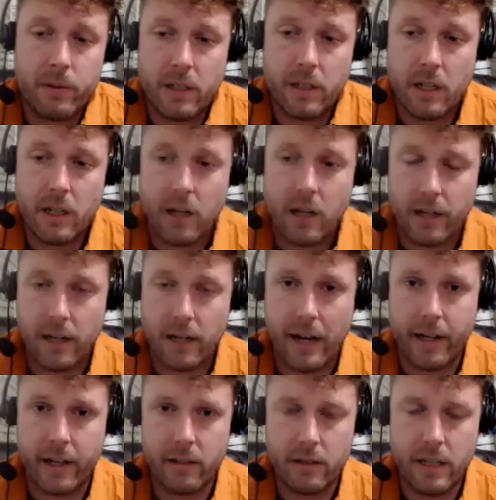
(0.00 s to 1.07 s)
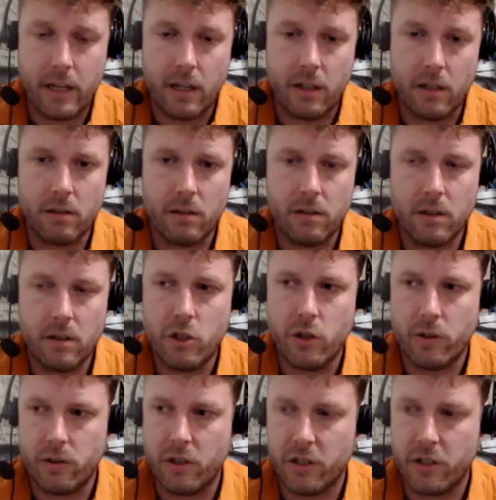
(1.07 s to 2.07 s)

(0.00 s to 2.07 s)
that got higher than